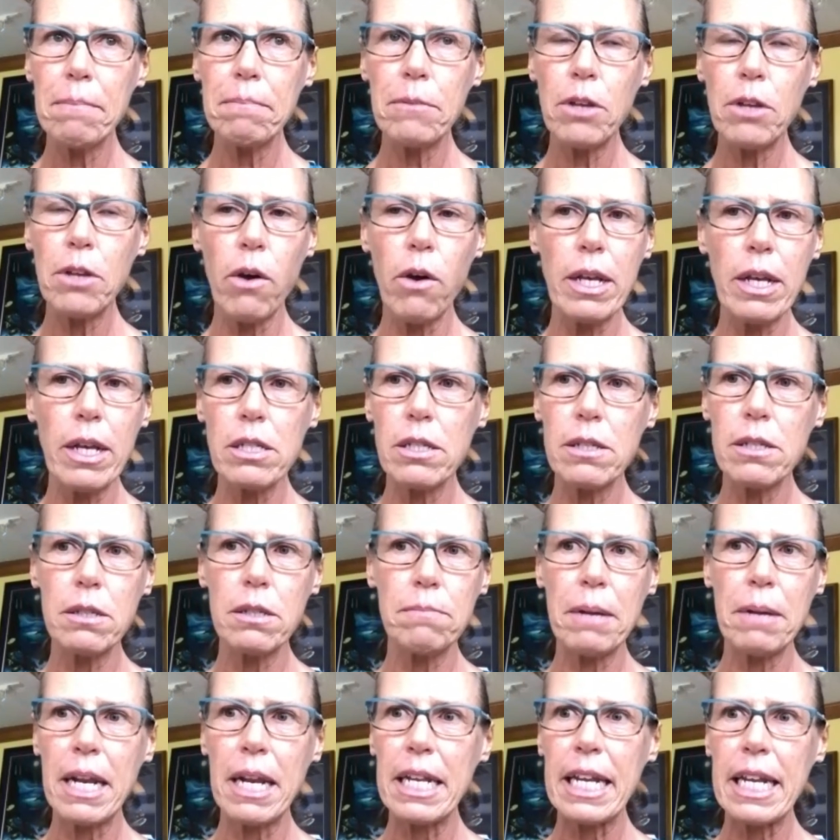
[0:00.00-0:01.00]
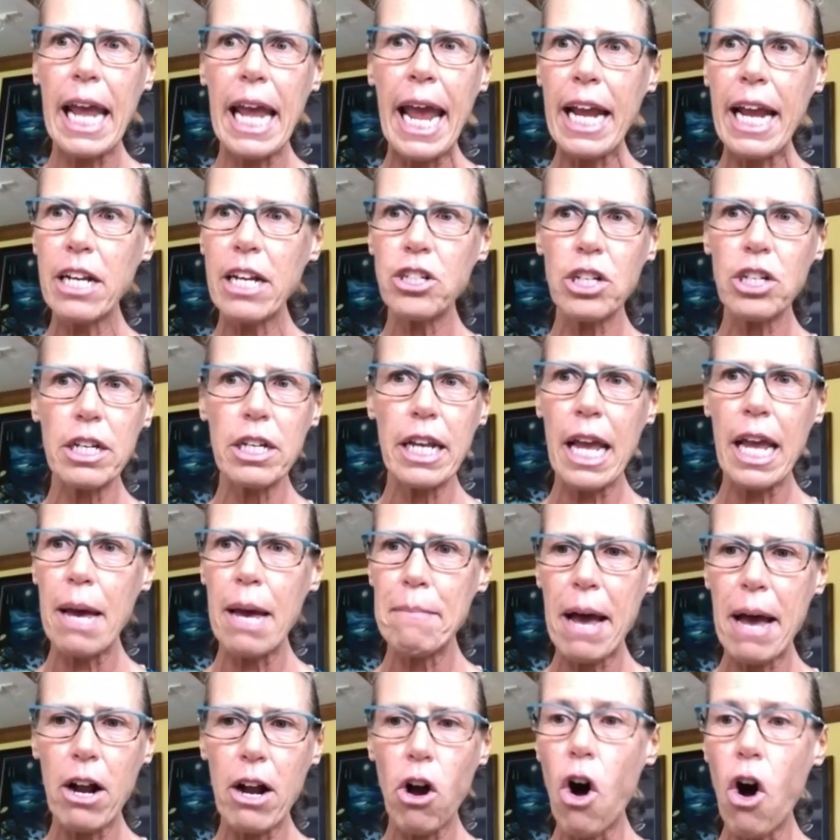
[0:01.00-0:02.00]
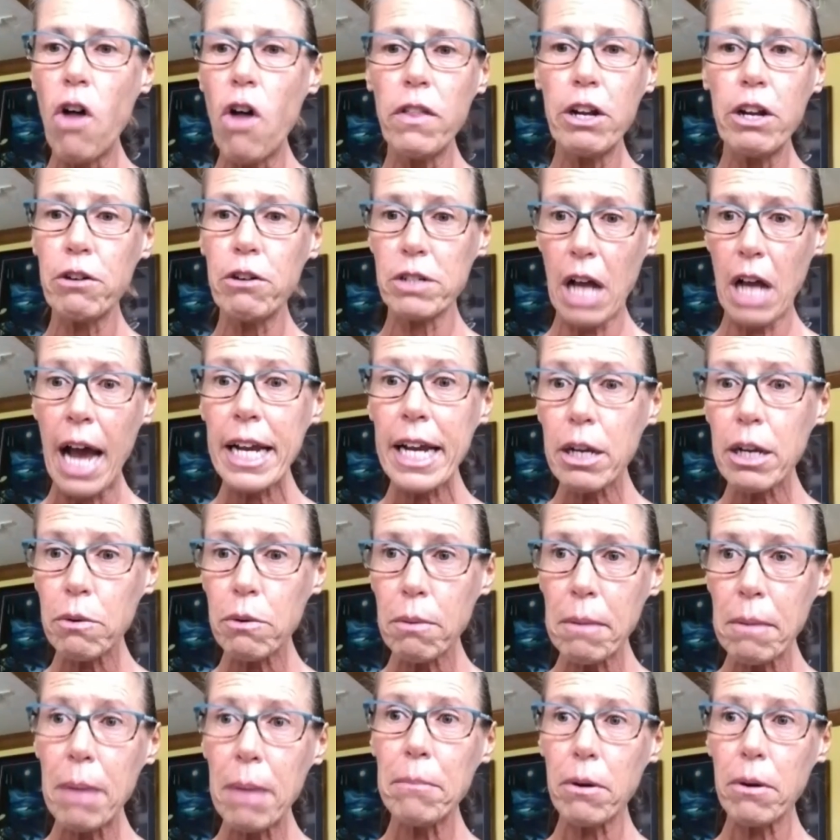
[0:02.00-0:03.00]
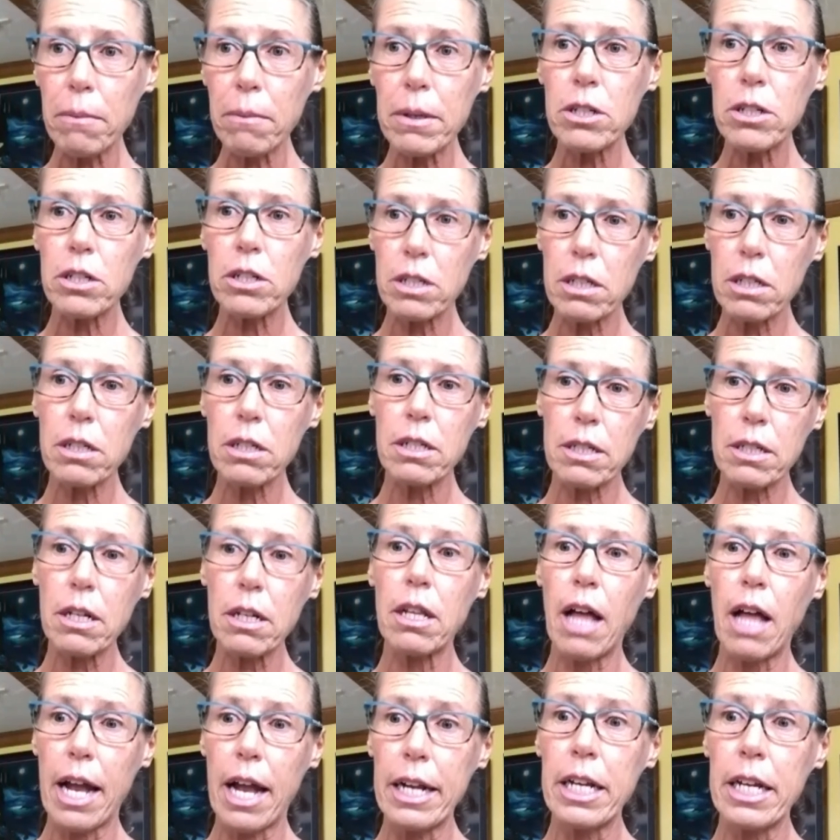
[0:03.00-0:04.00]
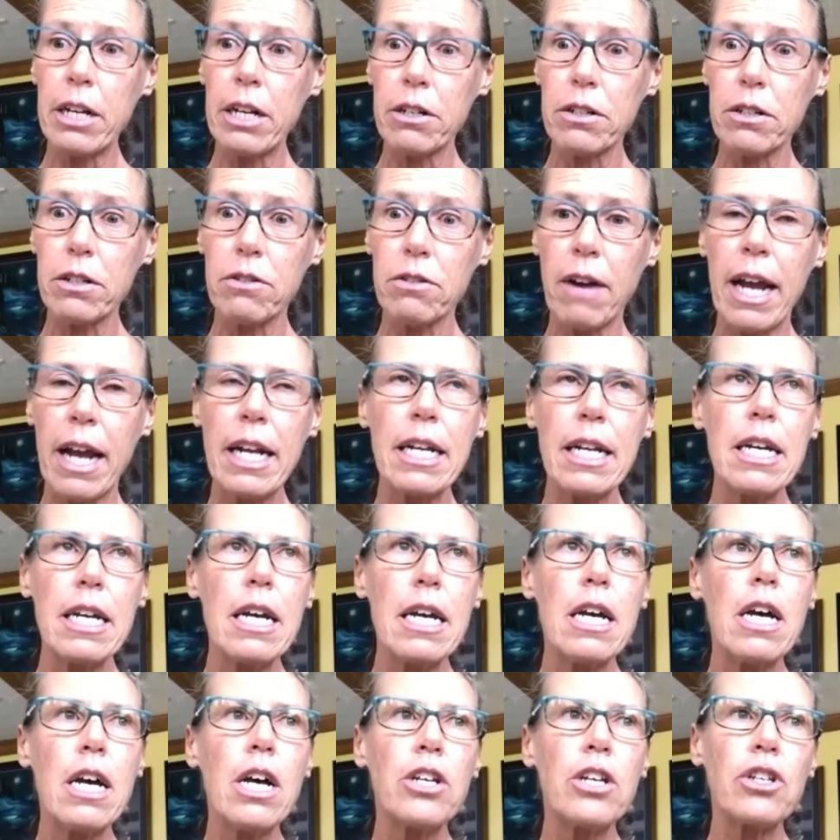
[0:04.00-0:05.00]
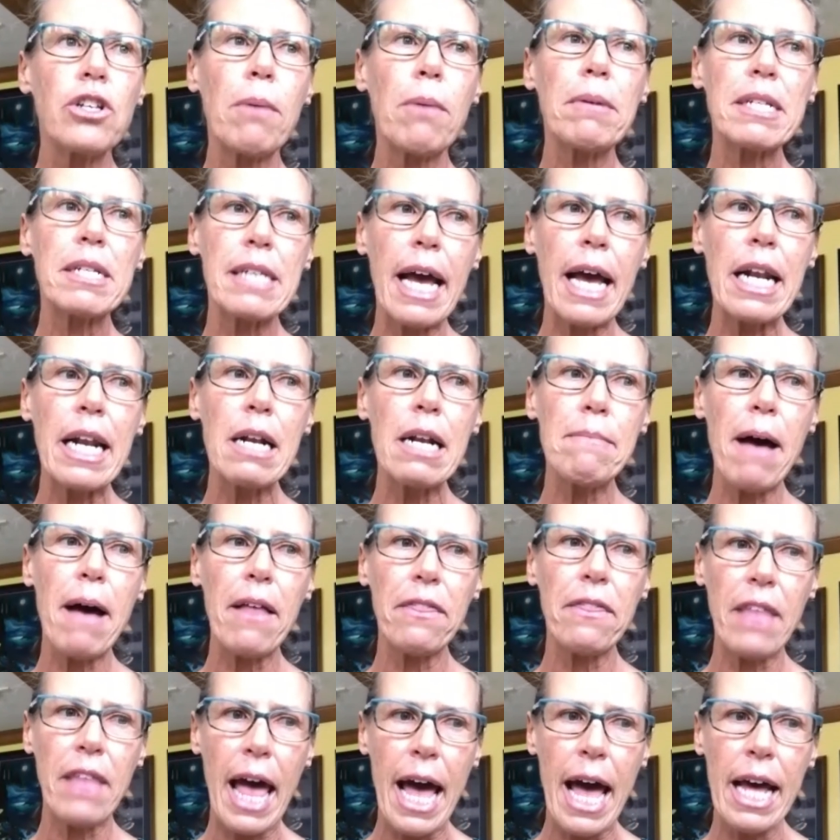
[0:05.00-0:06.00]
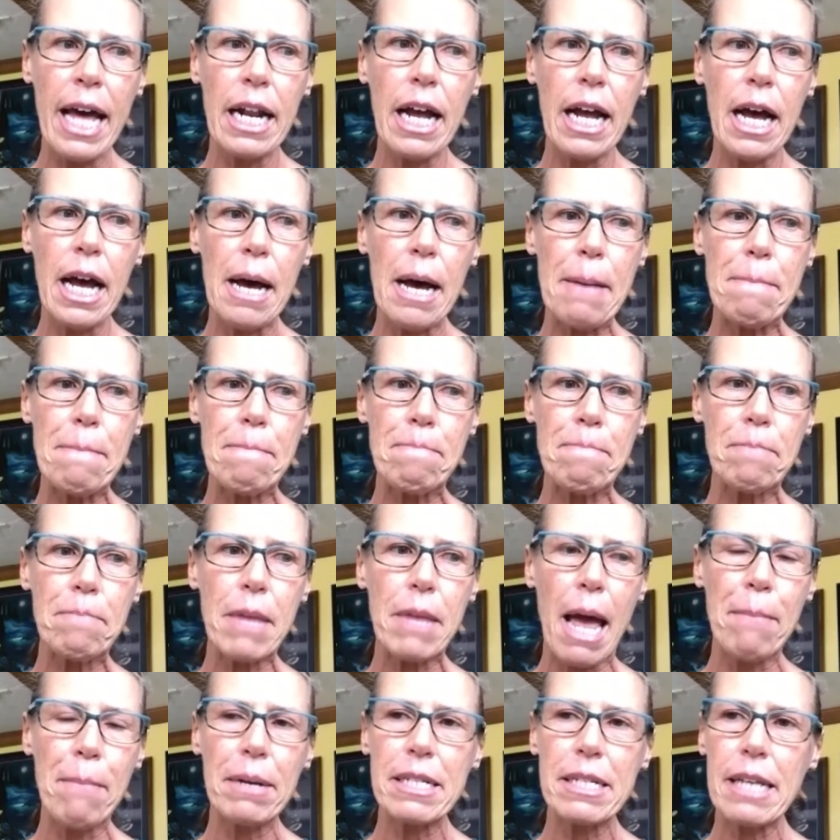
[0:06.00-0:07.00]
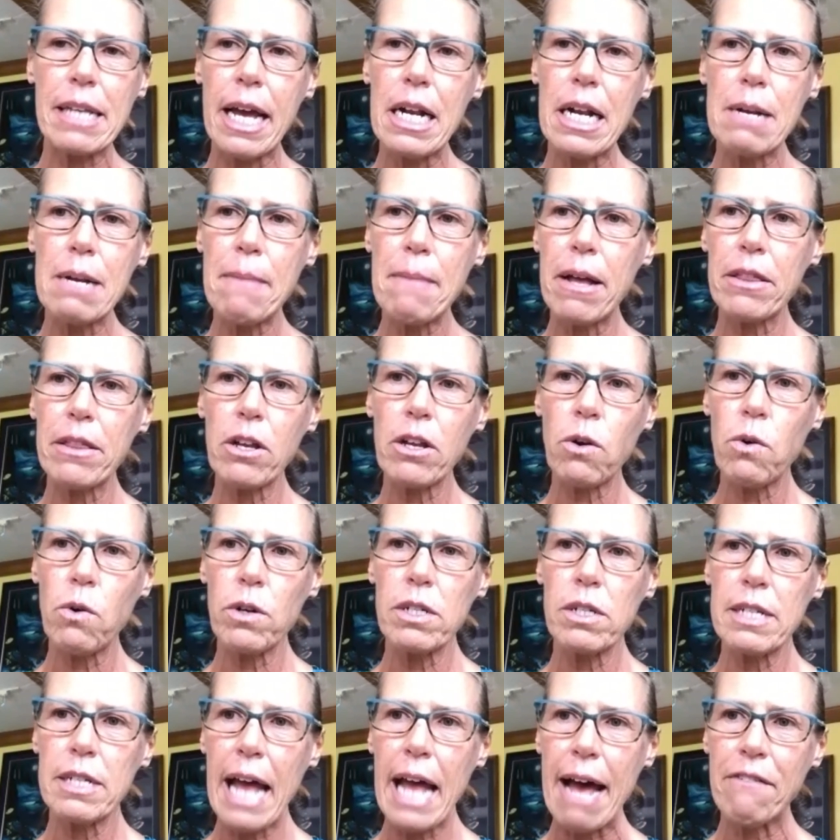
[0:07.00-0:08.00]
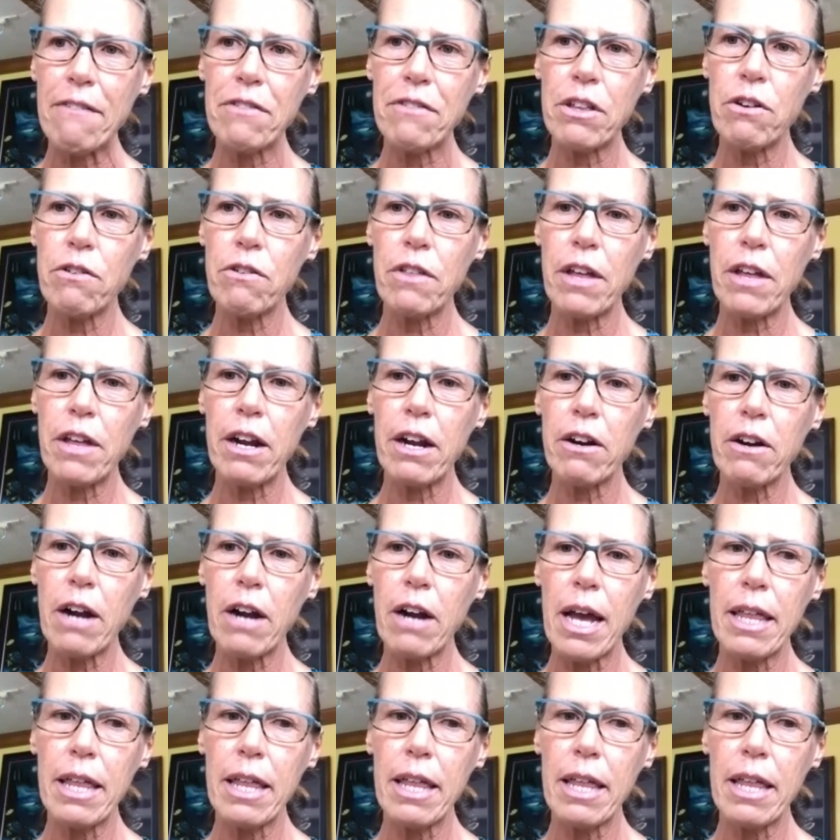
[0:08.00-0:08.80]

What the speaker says: He's been engaged in Camp Mac all the years I can remember, which is a lot of years, right? So I'm excited about that. I'm excited about the core staff that are there.